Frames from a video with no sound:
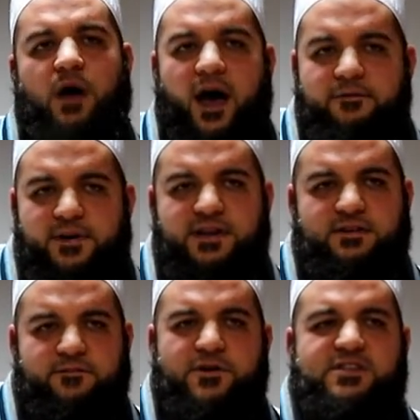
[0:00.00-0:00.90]
I feel it's
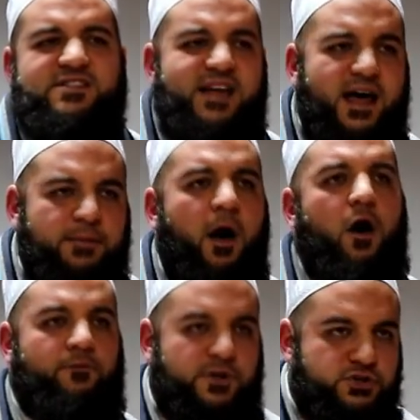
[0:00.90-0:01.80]
a very sad
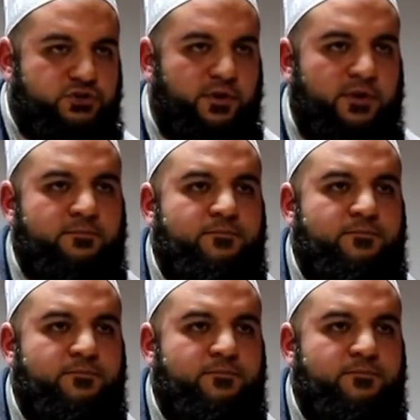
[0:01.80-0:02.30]
part of history.